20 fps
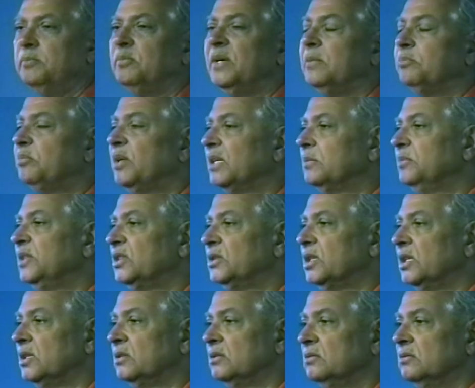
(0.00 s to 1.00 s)
my
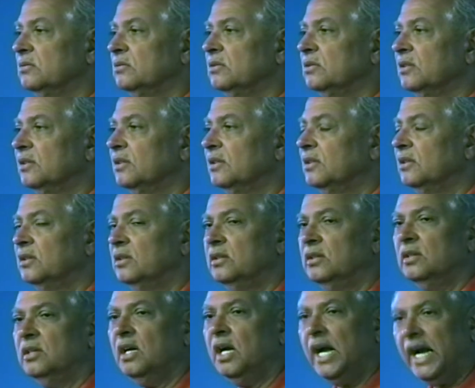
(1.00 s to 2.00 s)
permission.
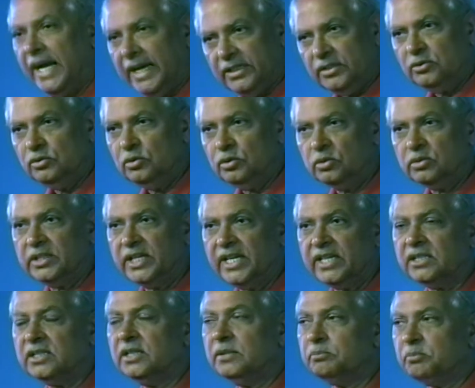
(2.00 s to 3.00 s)
And you
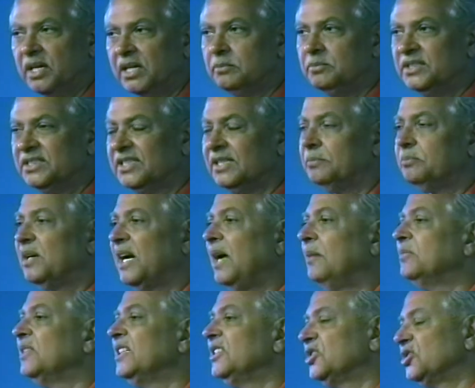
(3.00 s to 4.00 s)
take permission
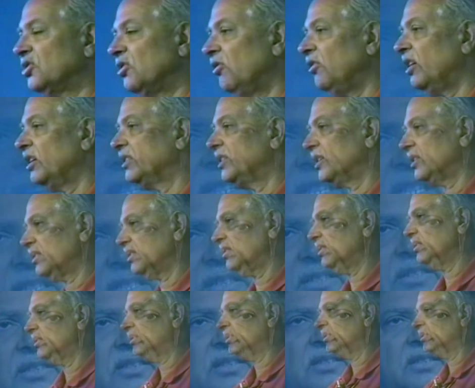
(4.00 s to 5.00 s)
from the astrologer
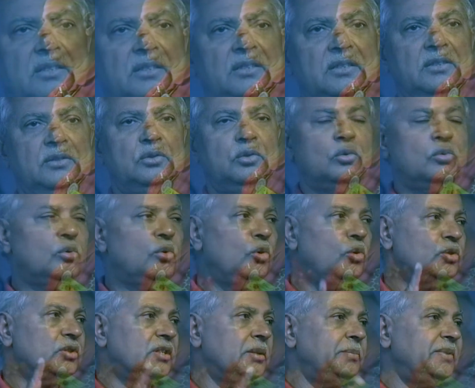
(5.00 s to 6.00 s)
to
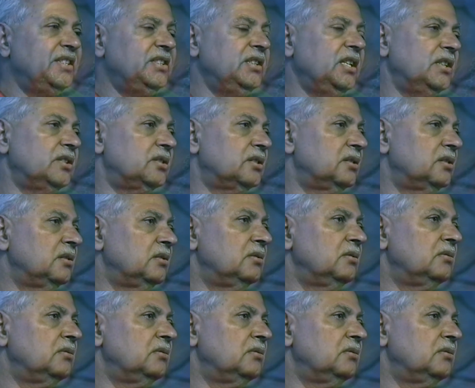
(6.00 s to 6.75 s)
close the business,